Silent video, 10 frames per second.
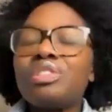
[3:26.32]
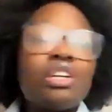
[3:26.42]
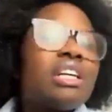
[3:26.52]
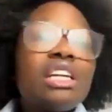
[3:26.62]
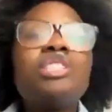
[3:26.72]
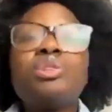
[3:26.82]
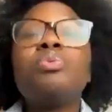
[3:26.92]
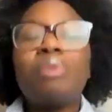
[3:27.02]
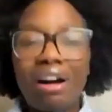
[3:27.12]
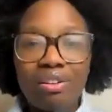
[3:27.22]
you're gonna do
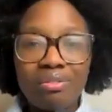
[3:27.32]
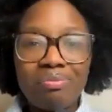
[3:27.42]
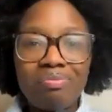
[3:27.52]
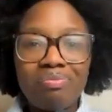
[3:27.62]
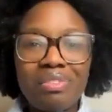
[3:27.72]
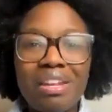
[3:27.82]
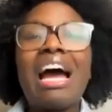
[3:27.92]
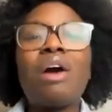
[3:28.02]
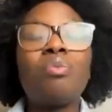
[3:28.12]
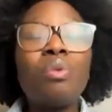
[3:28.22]
well.
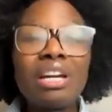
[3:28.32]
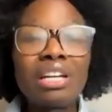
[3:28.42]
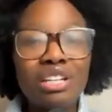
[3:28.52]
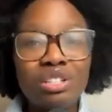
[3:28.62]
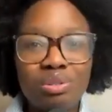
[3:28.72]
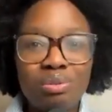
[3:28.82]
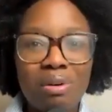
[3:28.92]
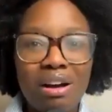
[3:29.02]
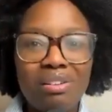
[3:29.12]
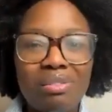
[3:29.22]
I want you to do
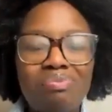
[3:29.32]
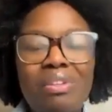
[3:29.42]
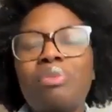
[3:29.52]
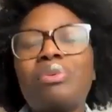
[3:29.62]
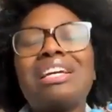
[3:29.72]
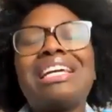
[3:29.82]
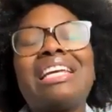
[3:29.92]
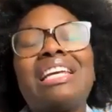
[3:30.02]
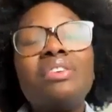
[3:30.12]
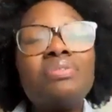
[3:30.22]
well. I wanna
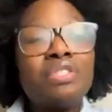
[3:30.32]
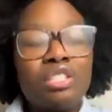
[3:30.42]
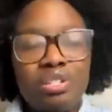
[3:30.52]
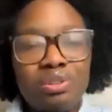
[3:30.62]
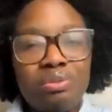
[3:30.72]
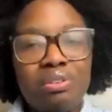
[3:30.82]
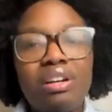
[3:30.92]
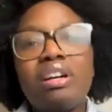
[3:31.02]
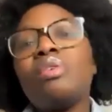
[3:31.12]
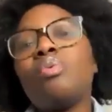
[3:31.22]
gift you
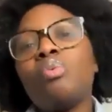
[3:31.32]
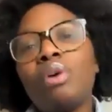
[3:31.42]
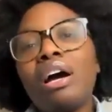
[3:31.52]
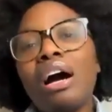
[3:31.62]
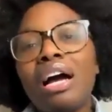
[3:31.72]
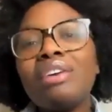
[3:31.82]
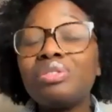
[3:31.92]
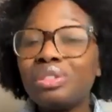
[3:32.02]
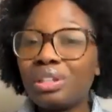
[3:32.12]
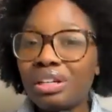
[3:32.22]
what I've
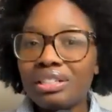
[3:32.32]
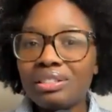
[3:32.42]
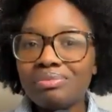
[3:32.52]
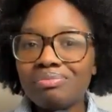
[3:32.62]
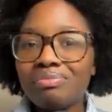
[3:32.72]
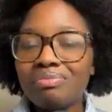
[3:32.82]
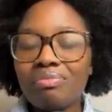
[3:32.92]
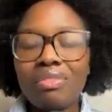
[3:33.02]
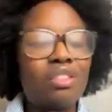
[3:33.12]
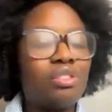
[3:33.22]
learned
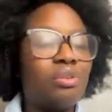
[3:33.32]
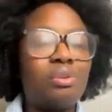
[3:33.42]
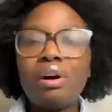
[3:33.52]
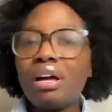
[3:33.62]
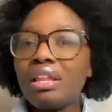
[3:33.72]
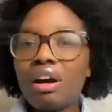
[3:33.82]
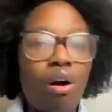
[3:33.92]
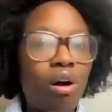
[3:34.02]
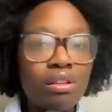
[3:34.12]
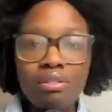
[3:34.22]
through
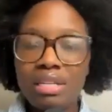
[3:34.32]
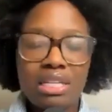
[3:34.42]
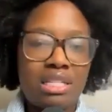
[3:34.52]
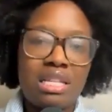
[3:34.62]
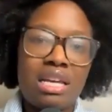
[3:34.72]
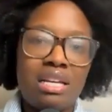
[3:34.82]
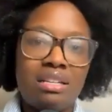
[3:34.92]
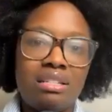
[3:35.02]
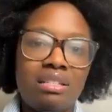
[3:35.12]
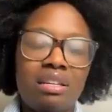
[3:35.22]
all of these things